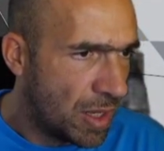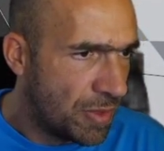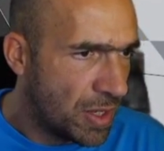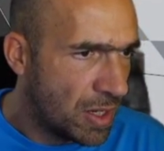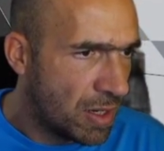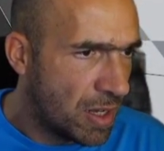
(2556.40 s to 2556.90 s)
I
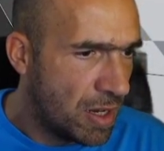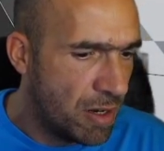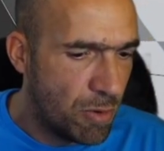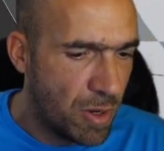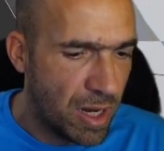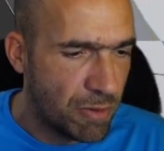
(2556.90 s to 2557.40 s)
think
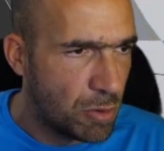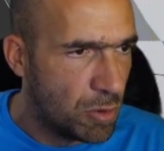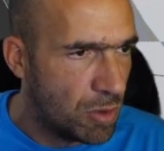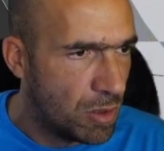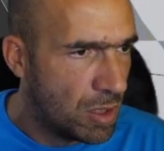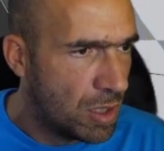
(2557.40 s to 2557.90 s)
here we have
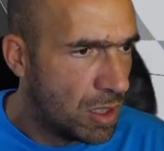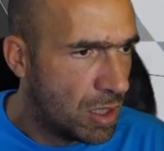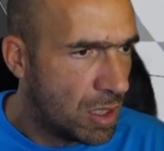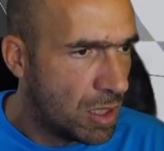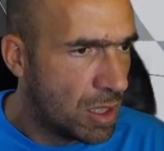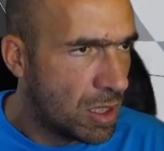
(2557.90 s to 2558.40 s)
to
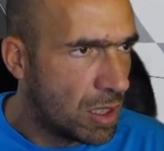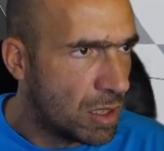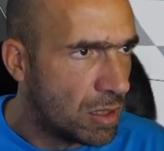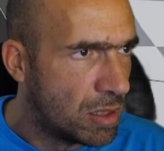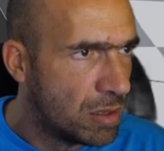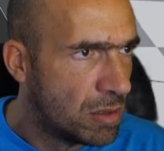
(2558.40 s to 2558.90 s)

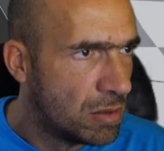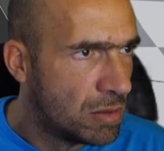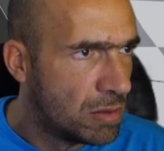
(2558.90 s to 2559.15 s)
cut it.